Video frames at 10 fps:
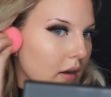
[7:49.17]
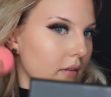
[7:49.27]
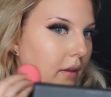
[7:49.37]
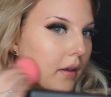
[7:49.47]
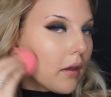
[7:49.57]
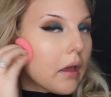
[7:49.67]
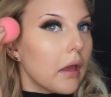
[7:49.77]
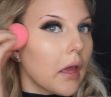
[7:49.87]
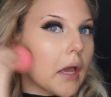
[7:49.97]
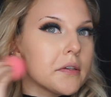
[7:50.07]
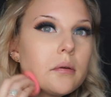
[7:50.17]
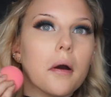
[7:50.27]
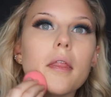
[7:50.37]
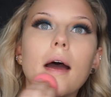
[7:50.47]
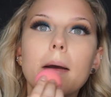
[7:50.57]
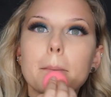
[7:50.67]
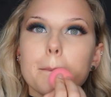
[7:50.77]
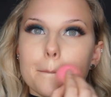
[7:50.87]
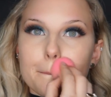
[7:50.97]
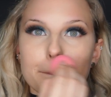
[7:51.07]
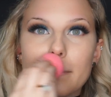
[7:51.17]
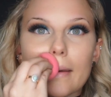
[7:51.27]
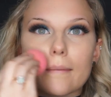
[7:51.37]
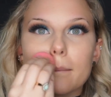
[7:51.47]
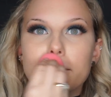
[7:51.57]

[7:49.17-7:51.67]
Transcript: I'm like, I do all that like